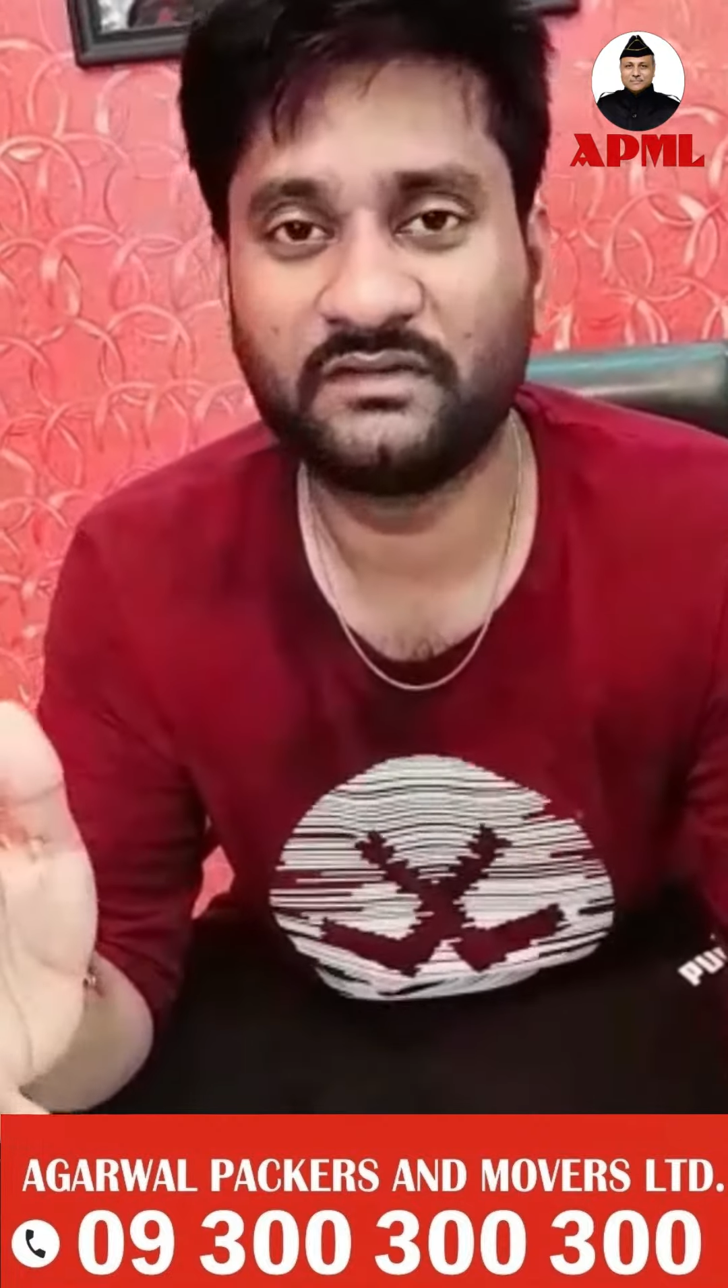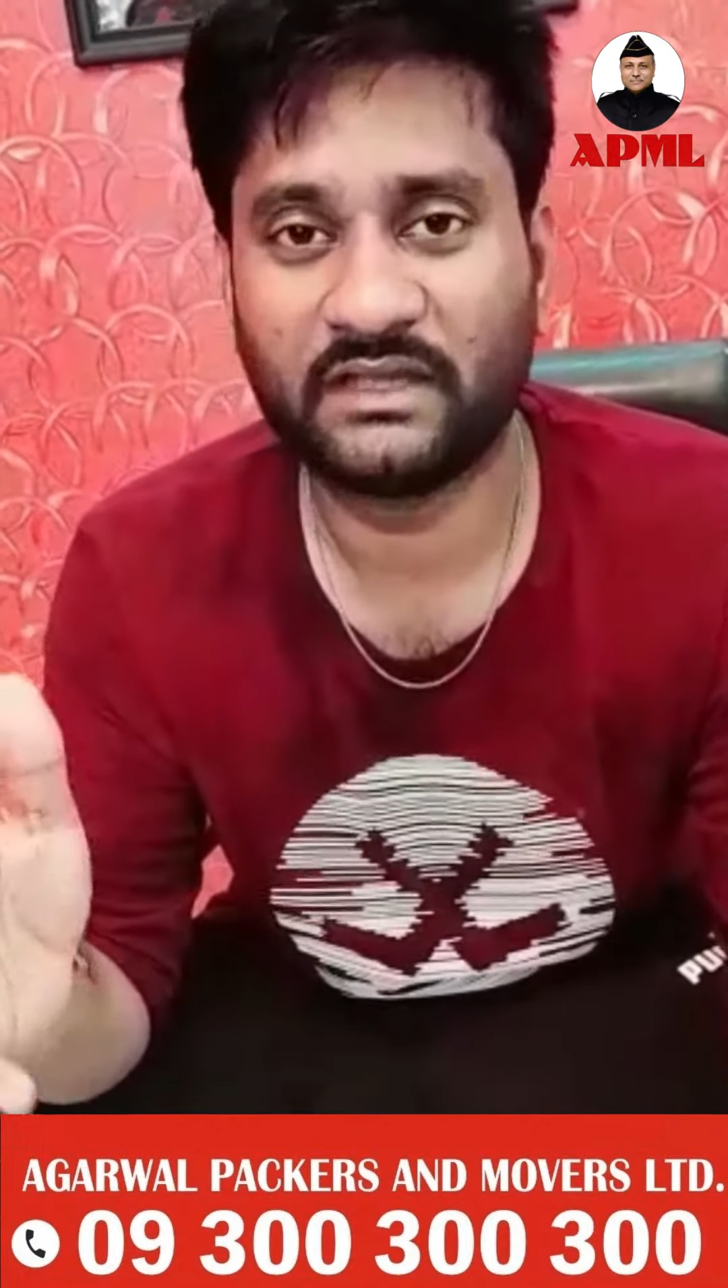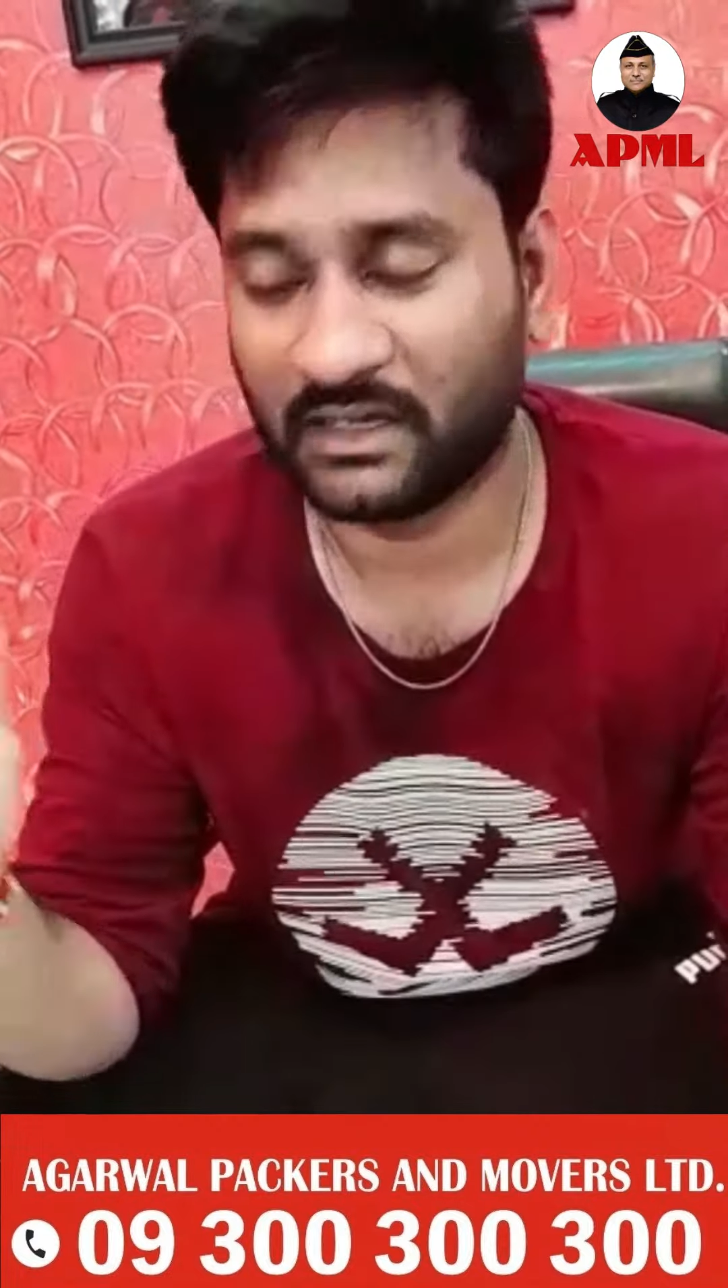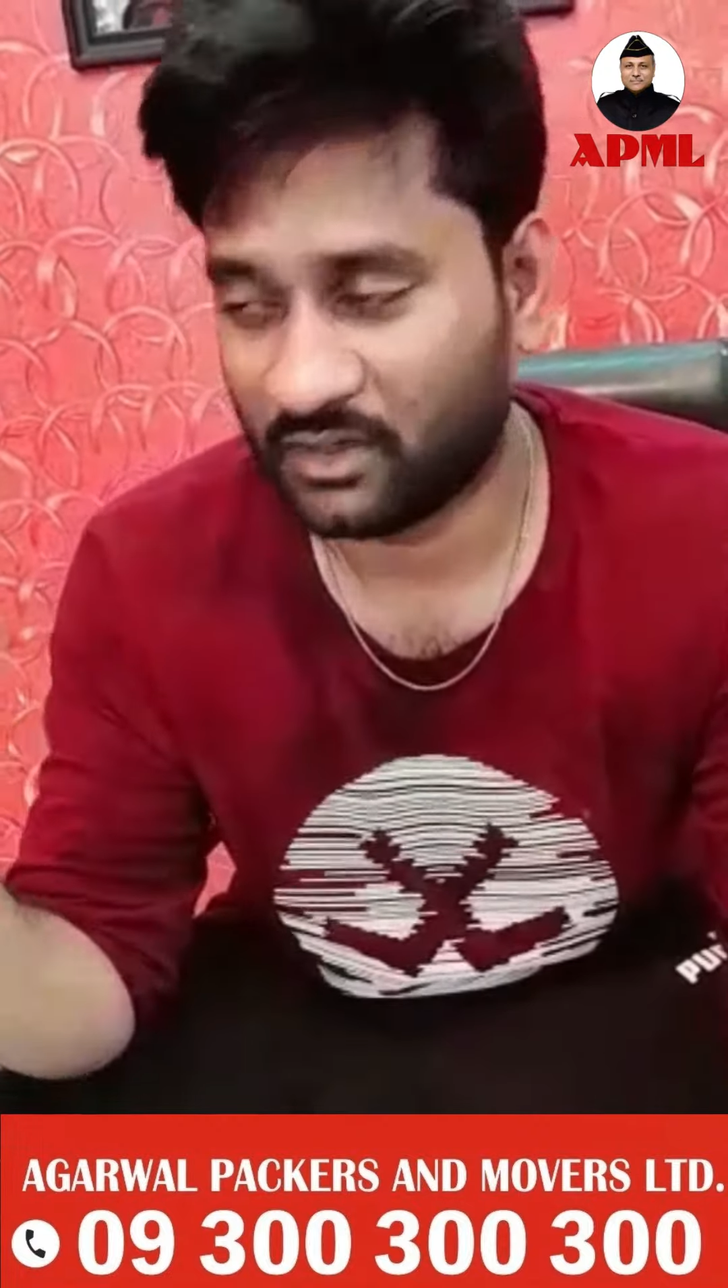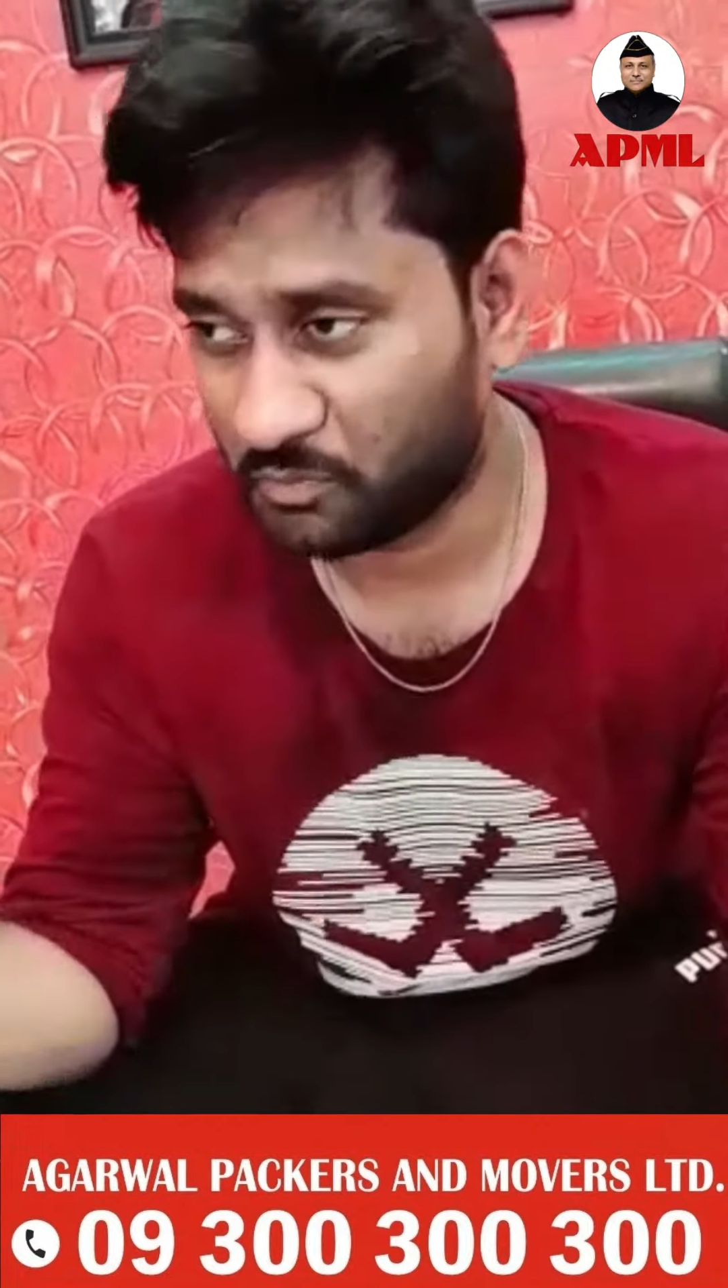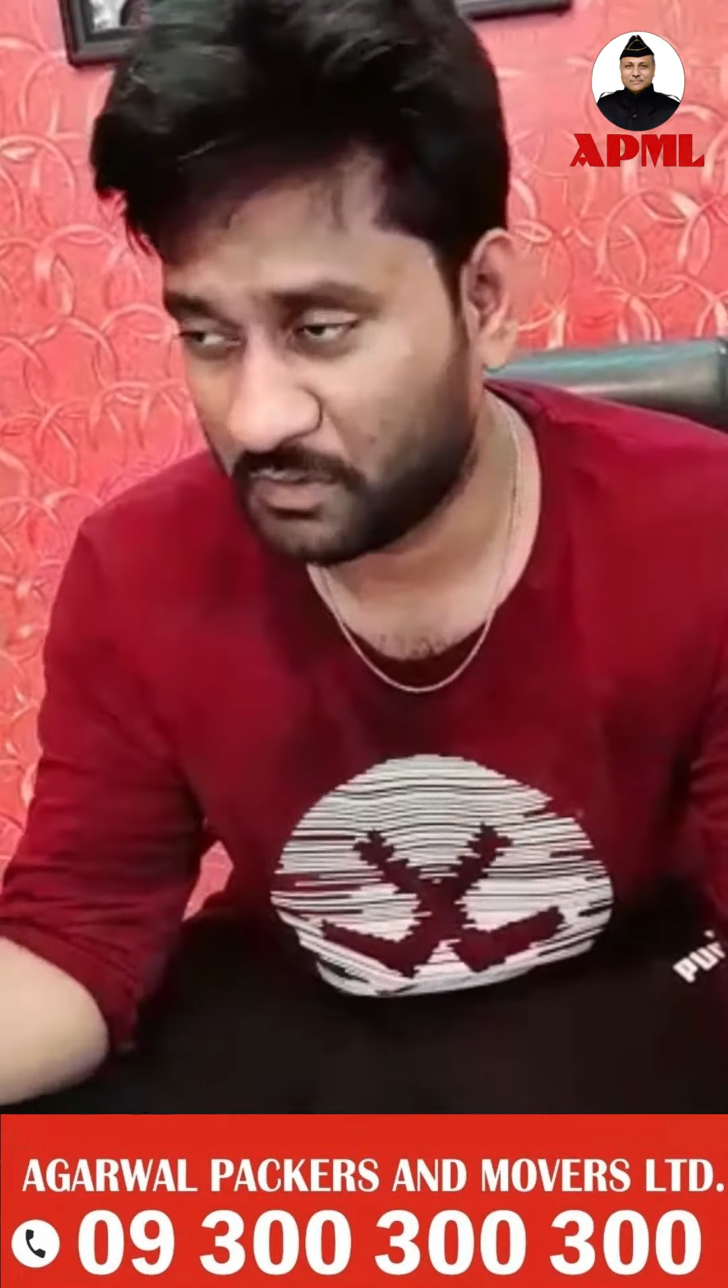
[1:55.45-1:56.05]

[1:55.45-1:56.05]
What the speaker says: and to my